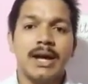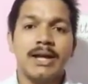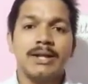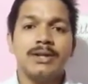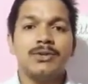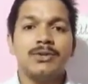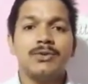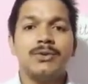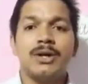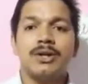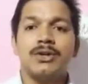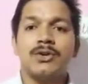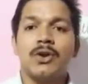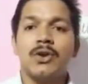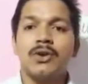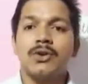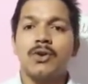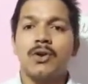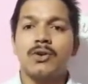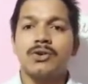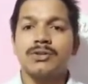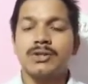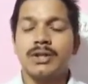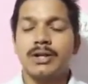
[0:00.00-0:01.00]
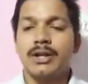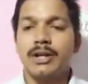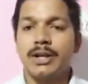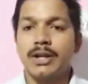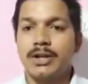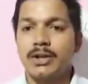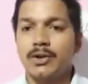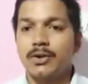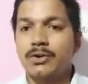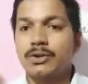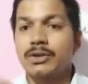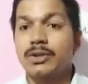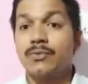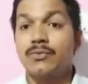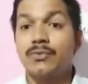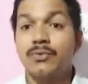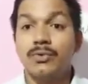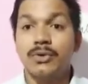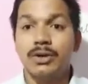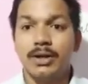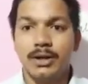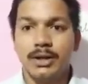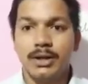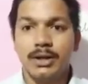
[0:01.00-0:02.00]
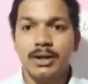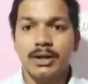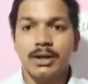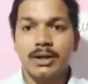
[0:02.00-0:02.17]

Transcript: and you are not concentrating on the food.